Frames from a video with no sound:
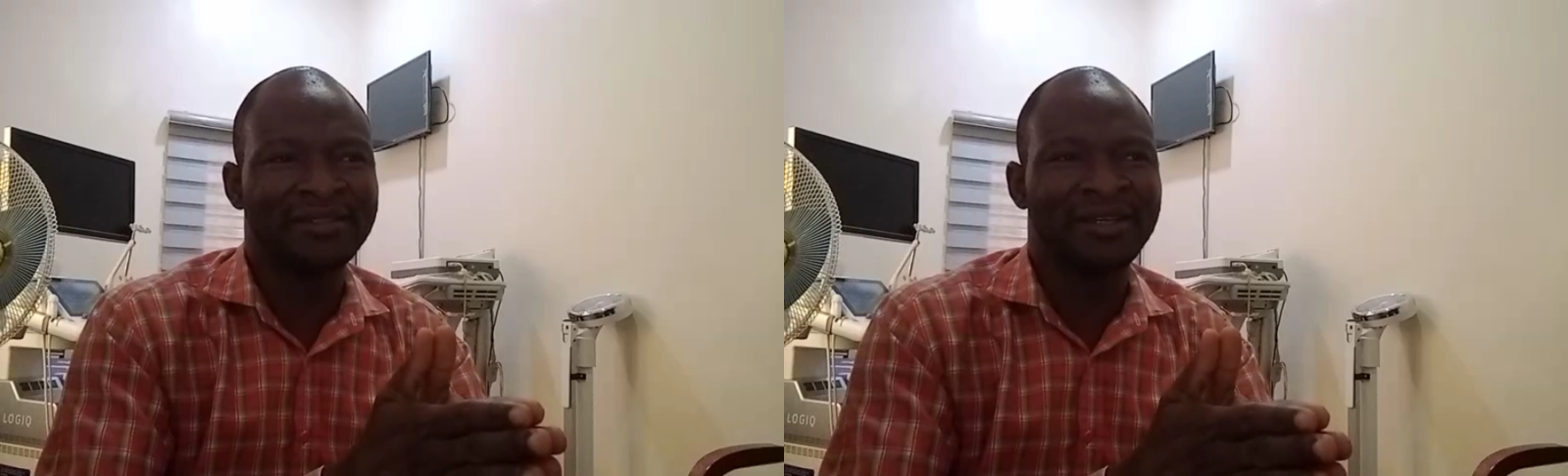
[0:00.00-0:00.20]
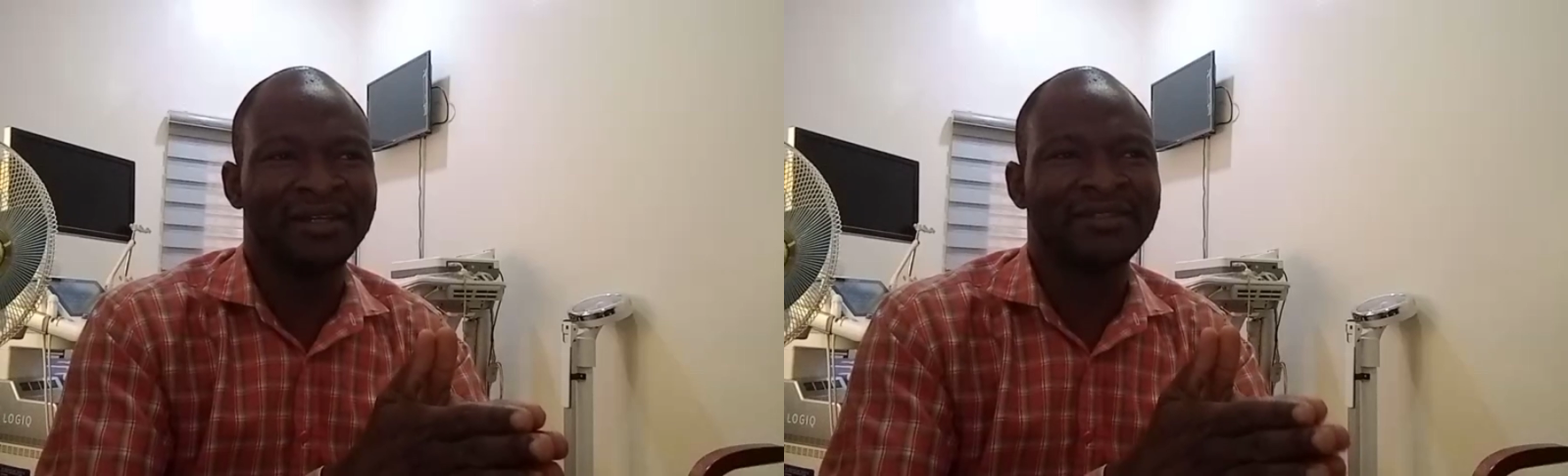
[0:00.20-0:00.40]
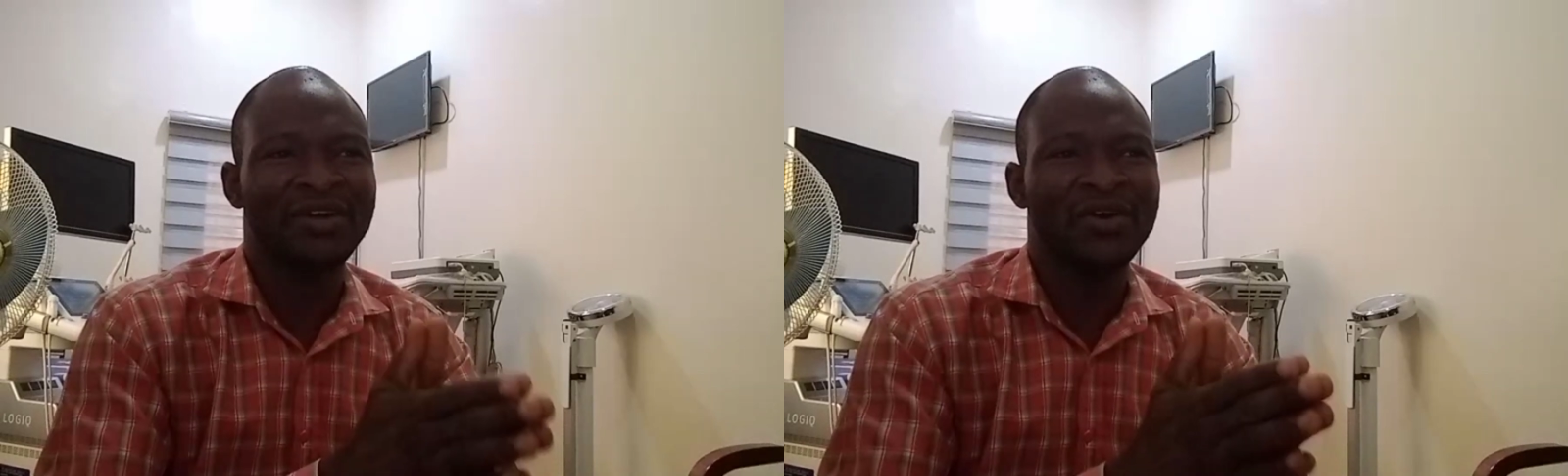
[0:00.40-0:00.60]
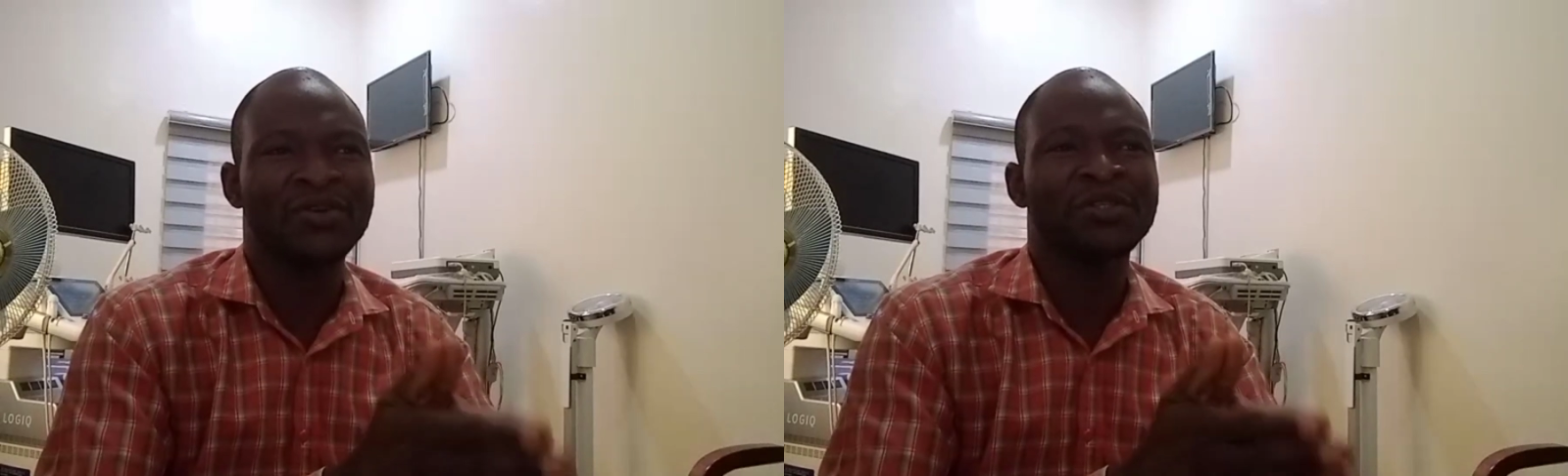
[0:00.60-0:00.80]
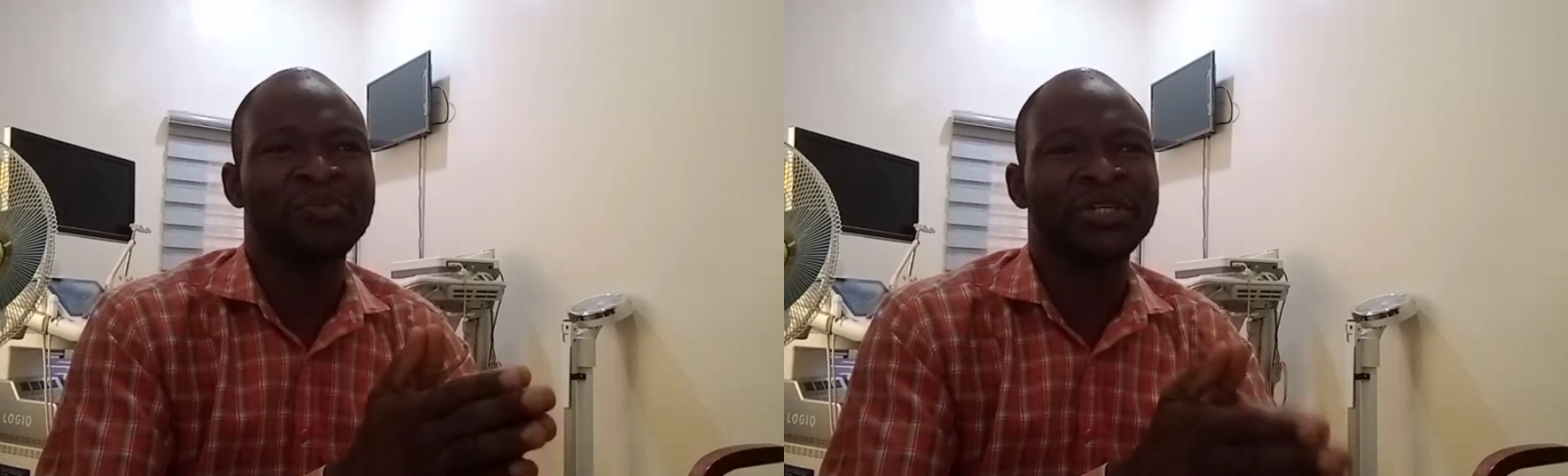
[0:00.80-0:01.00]
is that
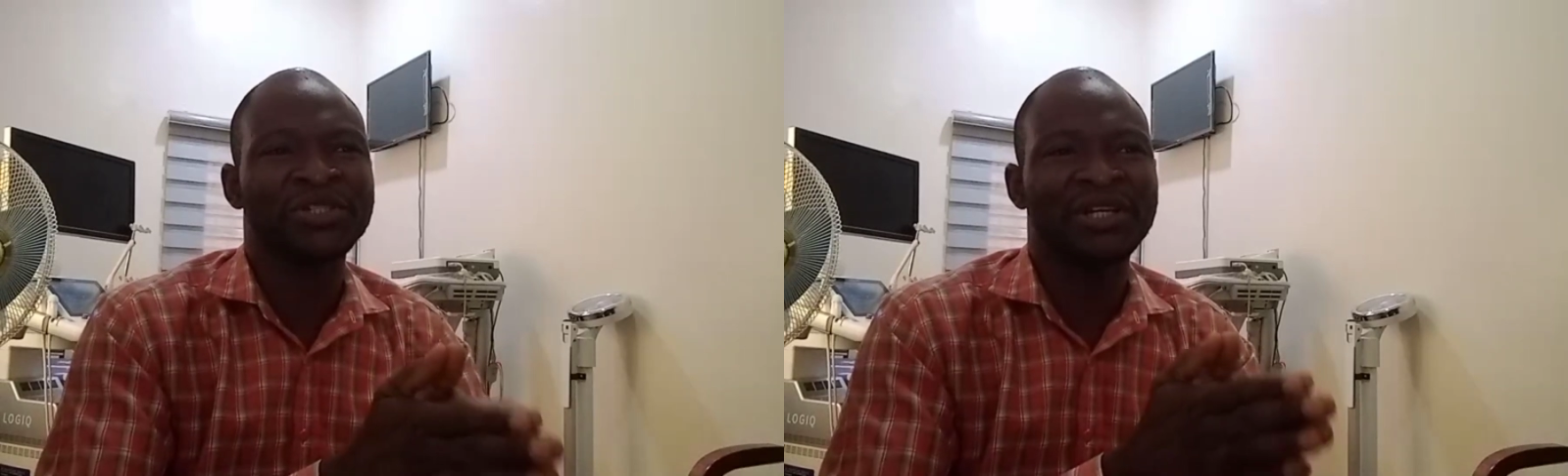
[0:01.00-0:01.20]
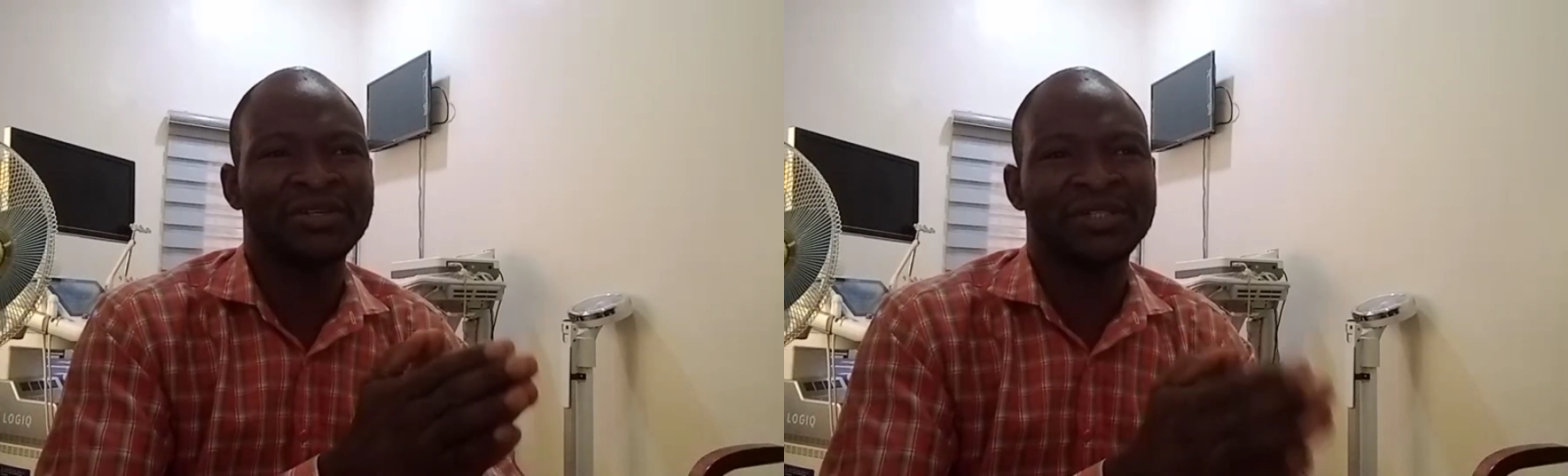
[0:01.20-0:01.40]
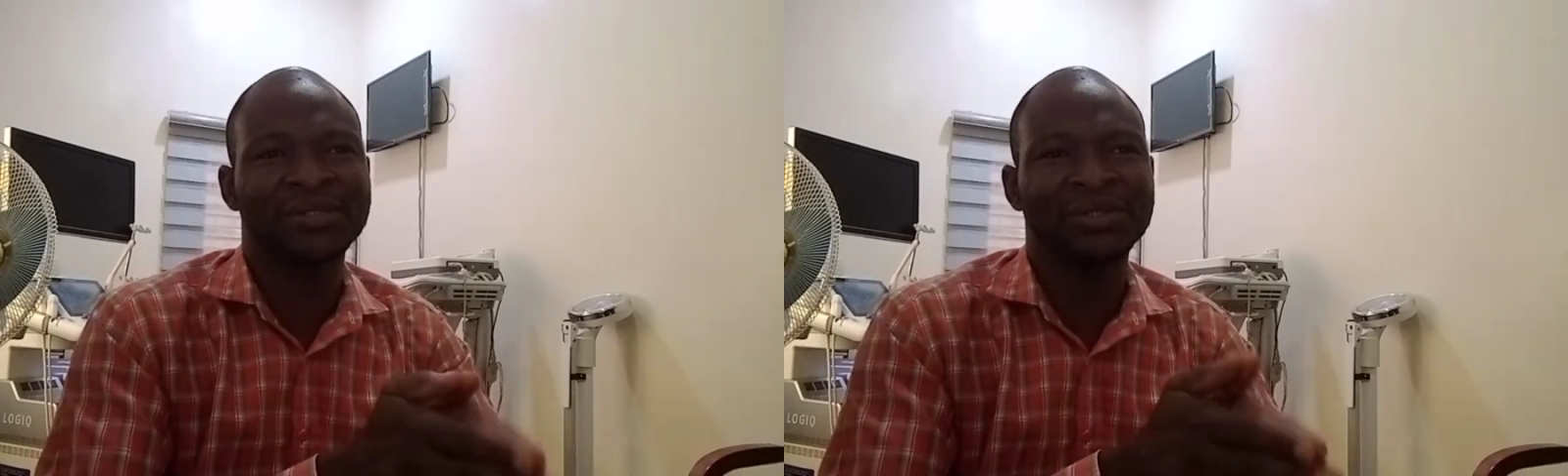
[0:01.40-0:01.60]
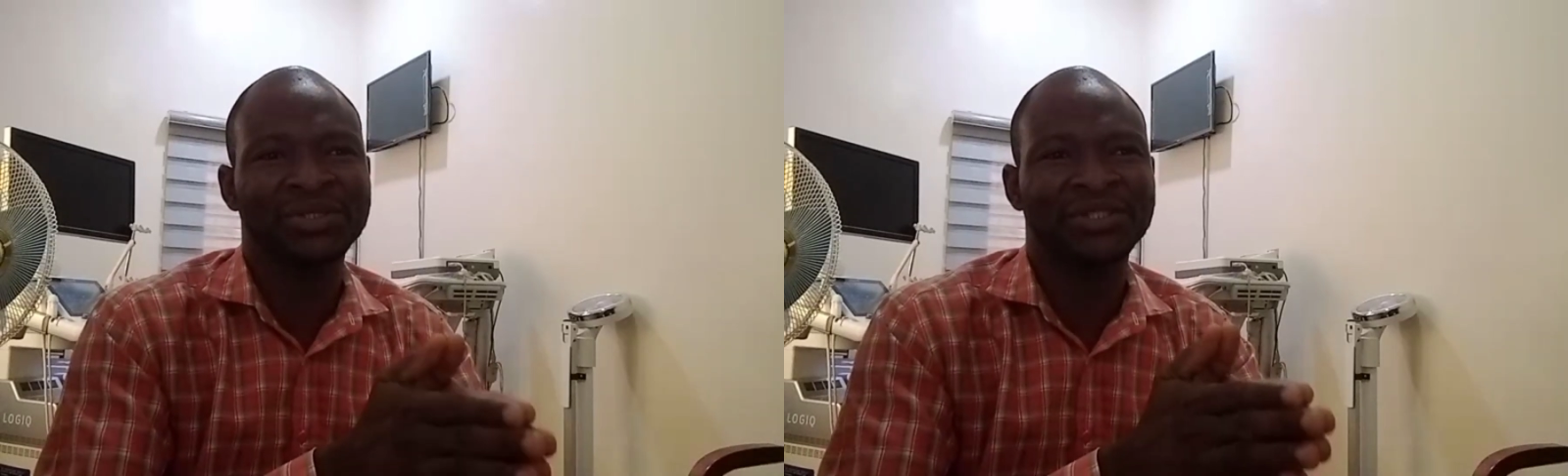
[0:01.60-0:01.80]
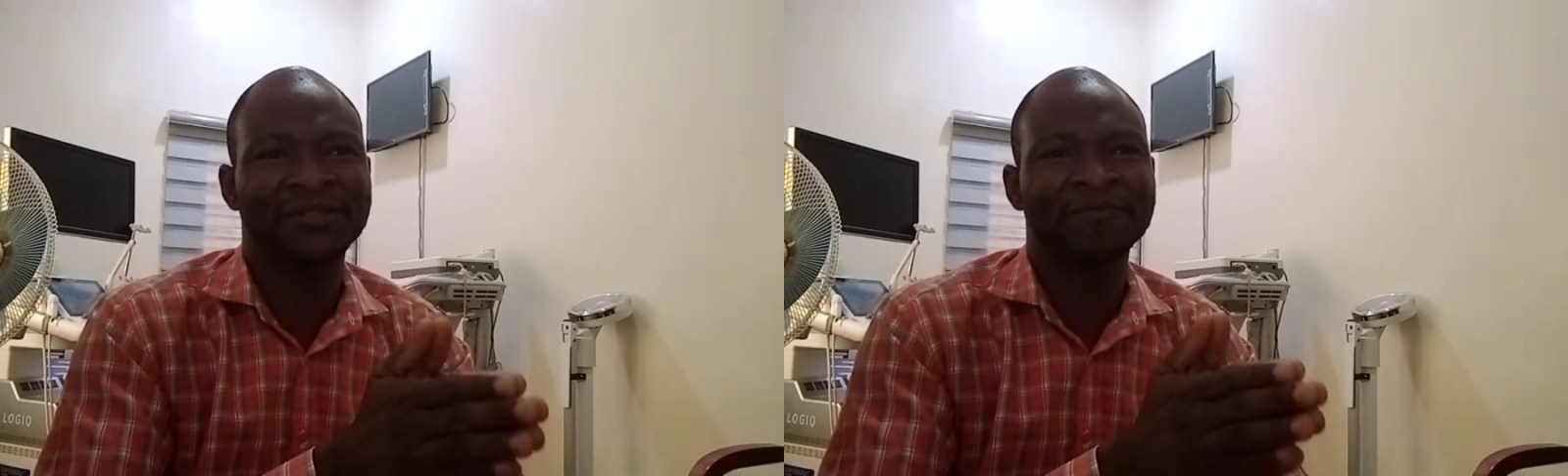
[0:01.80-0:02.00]
all spatial
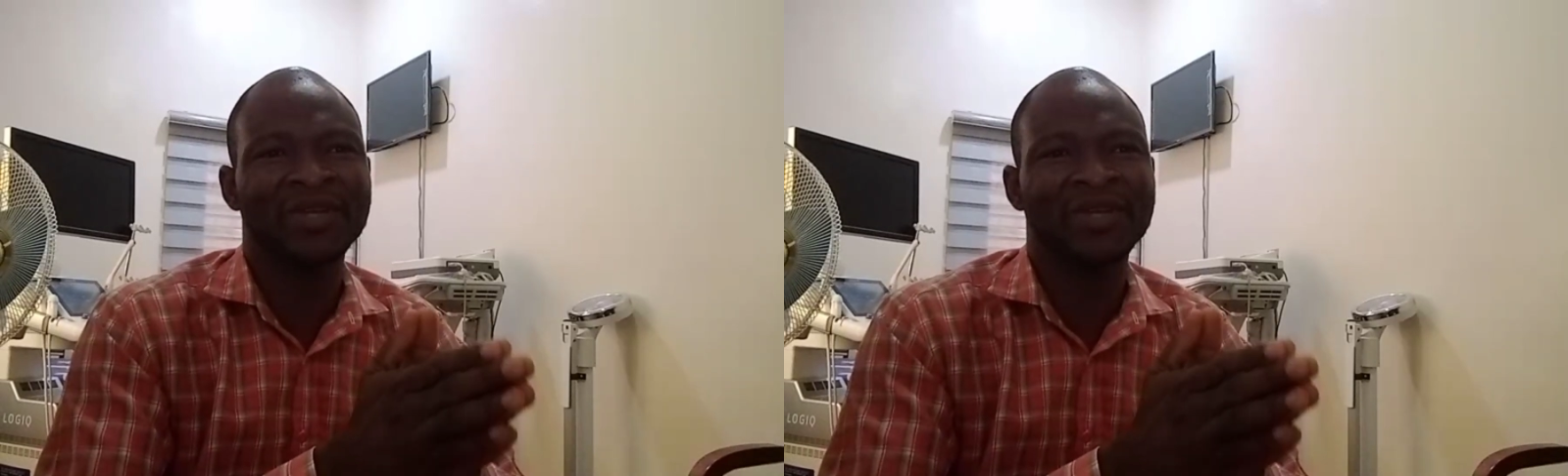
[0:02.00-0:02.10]
resolution